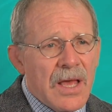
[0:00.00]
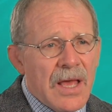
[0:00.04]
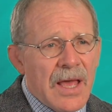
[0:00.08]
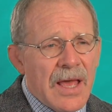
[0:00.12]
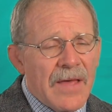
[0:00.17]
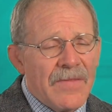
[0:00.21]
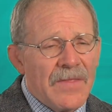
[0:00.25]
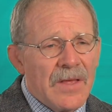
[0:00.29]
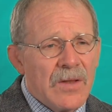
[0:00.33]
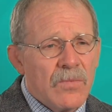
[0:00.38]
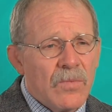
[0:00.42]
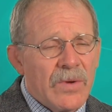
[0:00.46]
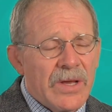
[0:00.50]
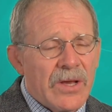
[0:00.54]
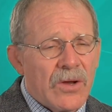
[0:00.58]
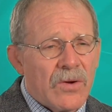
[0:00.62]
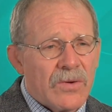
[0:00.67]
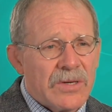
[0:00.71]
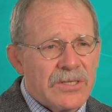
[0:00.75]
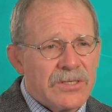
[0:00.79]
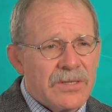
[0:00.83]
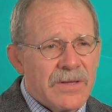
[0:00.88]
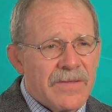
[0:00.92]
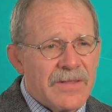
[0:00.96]
And then we go
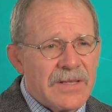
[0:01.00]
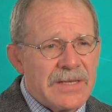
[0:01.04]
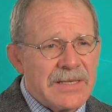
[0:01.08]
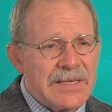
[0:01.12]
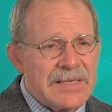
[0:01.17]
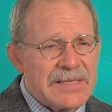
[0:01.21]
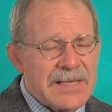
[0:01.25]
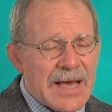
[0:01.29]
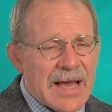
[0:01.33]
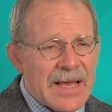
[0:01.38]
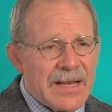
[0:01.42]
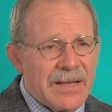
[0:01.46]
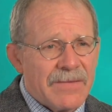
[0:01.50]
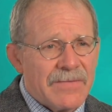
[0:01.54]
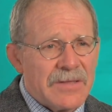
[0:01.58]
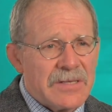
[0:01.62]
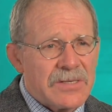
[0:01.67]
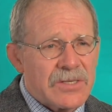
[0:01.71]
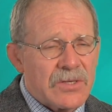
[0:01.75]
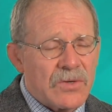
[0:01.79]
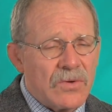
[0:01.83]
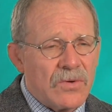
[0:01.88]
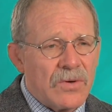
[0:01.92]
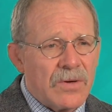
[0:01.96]
into the design of the
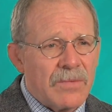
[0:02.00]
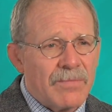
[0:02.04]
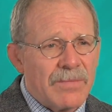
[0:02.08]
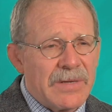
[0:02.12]
school,